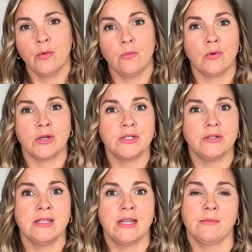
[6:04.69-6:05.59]
What do
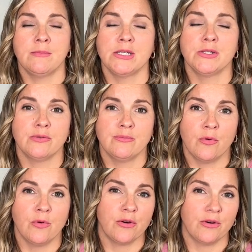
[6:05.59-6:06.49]
you need me to do
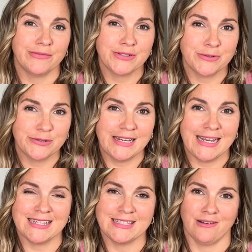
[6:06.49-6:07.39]
more of, to do
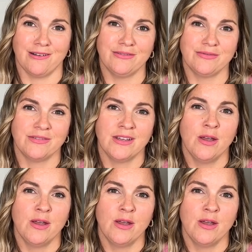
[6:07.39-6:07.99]
less of?